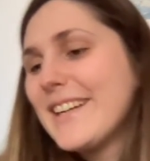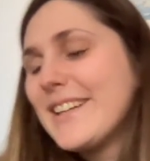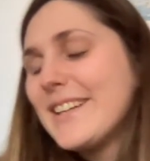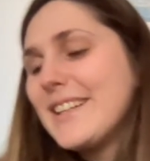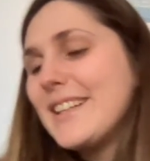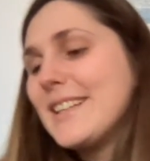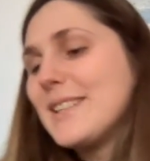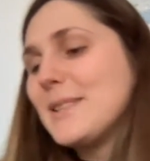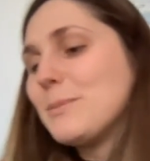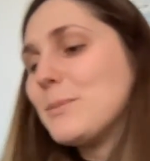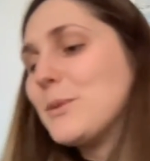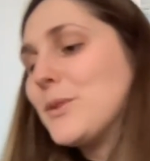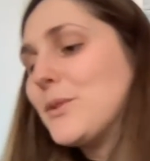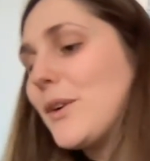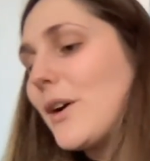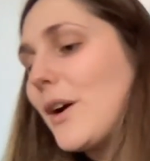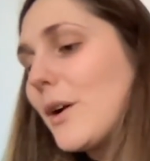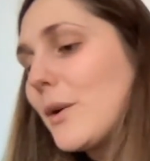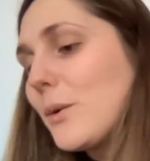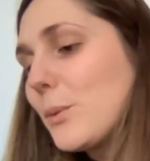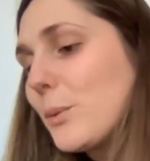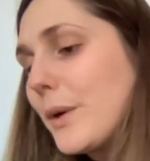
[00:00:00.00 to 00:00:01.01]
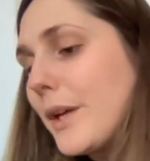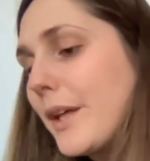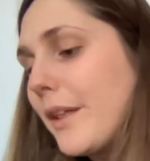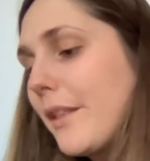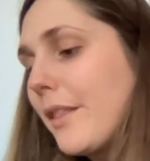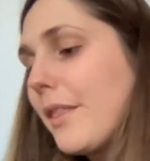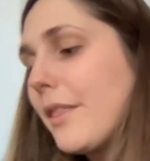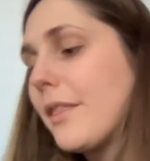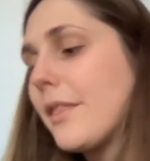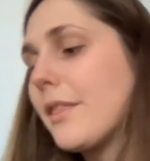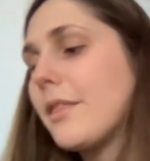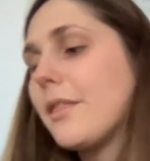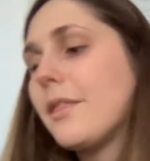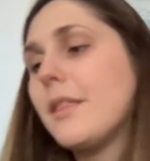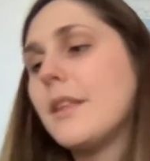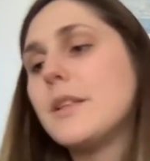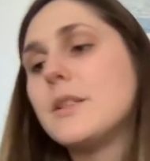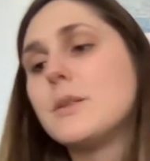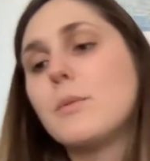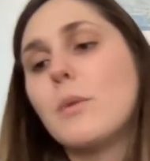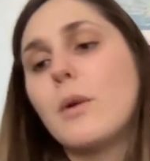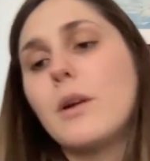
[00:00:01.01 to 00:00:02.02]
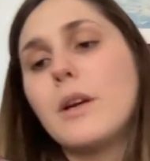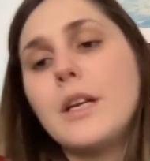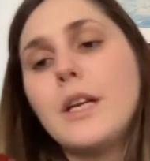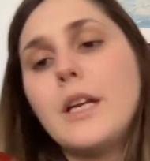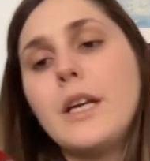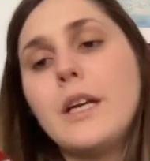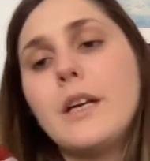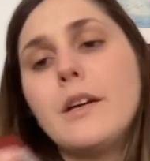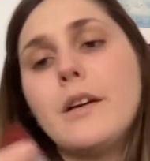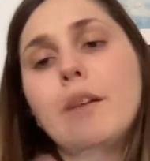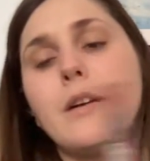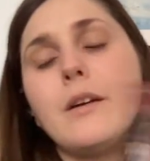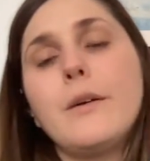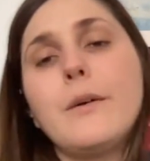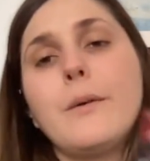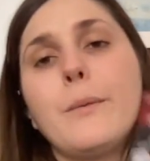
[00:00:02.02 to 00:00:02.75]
Let's move on with this one here.